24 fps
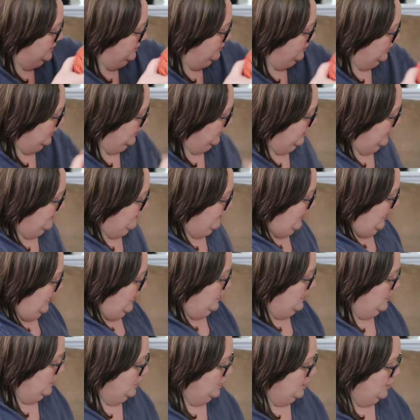so I'm going to lay that
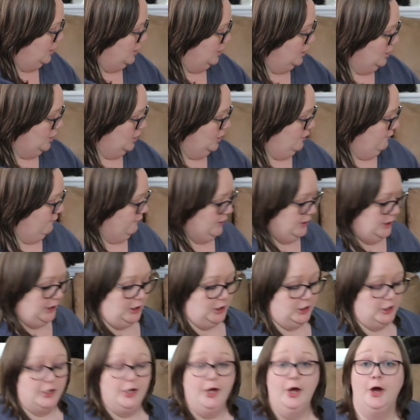over
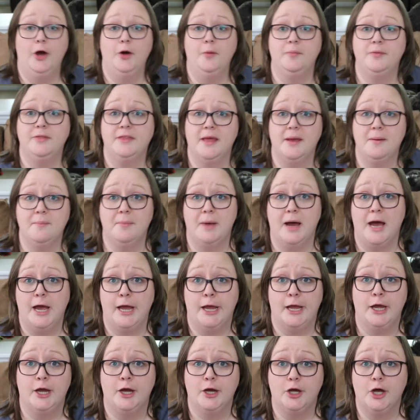here and hope that
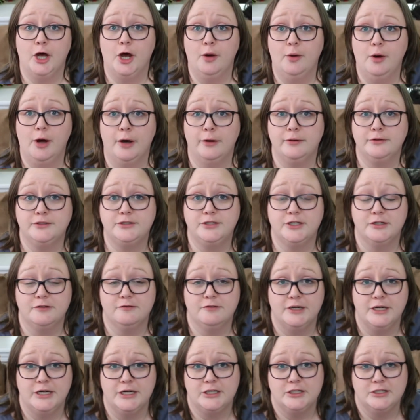my co-host
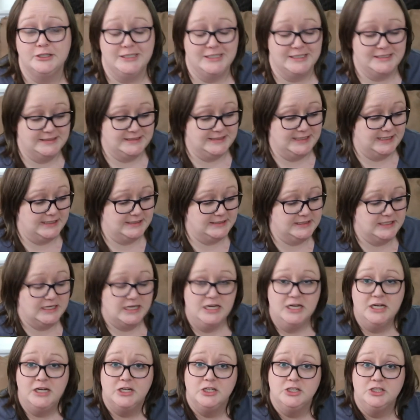over here doesn't
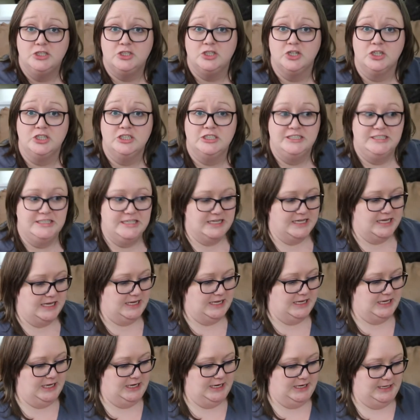start
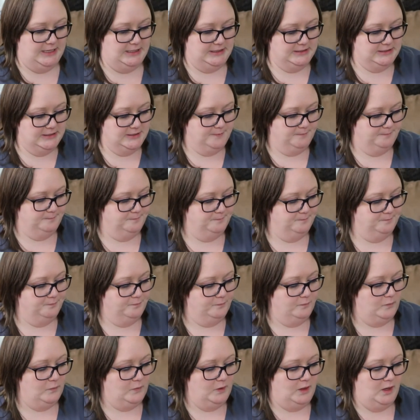digging in
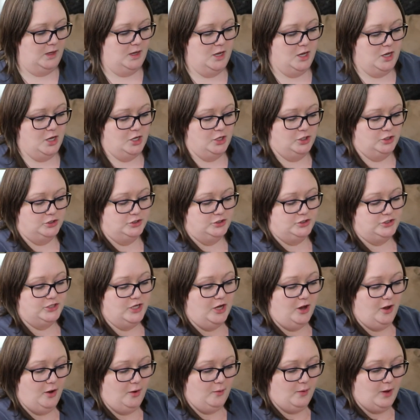it.
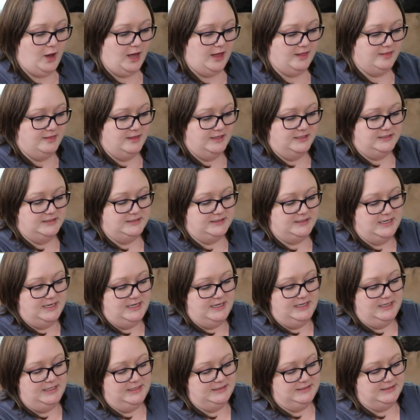So uh, this
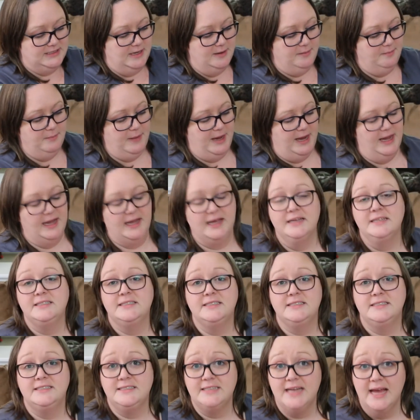is my
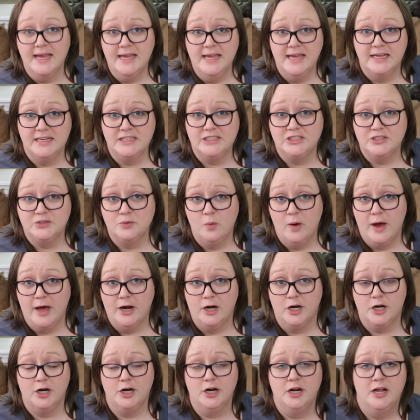second
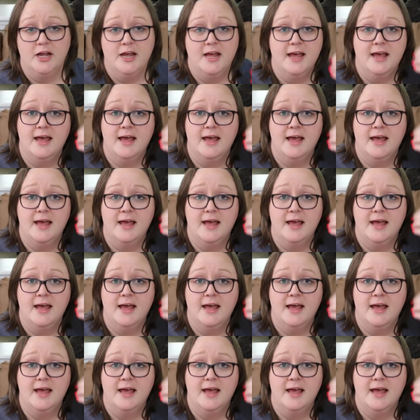sweater